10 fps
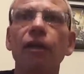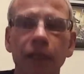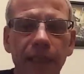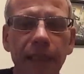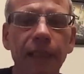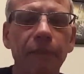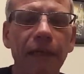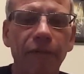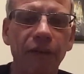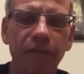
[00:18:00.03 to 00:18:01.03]
I think
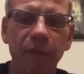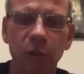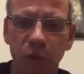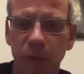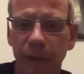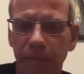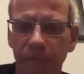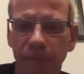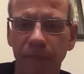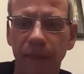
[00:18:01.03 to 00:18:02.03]
about five miles away.
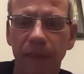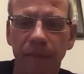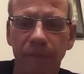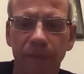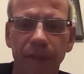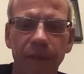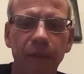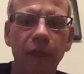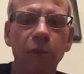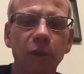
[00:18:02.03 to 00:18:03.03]
Some
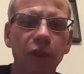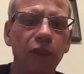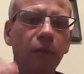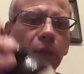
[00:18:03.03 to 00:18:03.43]
goers are